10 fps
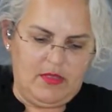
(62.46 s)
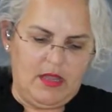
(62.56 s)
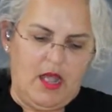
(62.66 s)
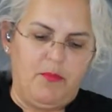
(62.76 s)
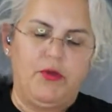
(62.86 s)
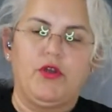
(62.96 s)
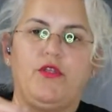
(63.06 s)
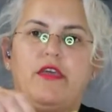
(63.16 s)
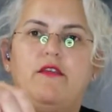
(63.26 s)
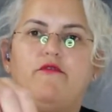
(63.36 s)
I'll put all
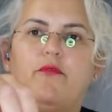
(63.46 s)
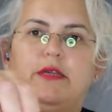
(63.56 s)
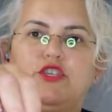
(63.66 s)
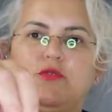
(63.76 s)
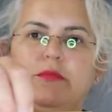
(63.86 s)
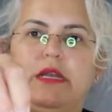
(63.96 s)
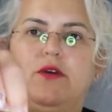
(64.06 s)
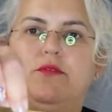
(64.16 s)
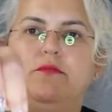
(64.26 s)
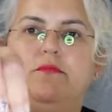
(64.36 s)
the information
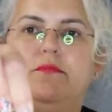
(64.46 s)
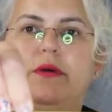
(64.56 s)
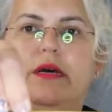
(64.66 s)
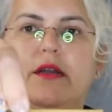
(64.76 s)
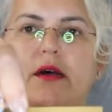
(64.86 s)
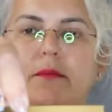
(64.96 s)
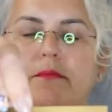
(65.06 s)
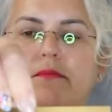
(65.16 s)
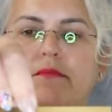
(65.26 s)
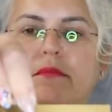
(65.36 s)
below, but
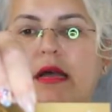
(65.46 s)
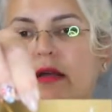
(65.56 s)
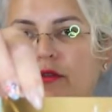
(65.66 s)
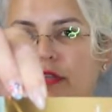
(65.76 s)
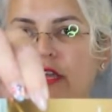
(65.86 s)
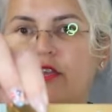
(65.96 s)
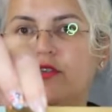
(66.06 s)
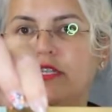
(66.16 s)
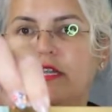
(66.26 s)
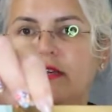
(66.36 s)
I don't think you
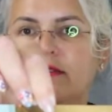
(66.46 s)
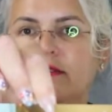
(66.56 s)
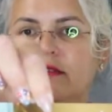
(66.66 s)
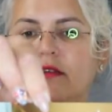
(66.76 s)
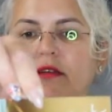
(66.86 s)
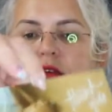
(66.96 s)
can see this.